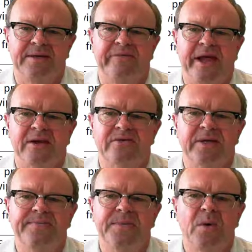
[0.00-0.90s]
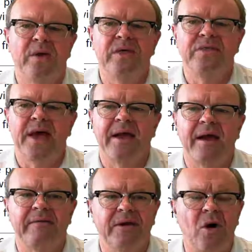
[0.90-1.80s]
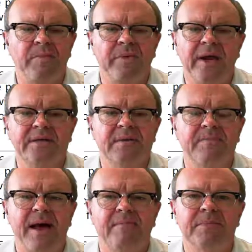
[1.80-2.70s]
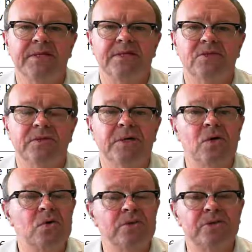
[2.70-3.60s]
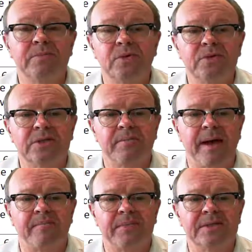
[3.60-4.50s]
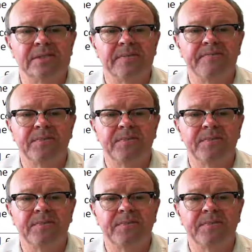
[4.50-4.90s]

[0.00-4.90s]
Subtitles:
in the factory, whether they are in operating departments or support departments.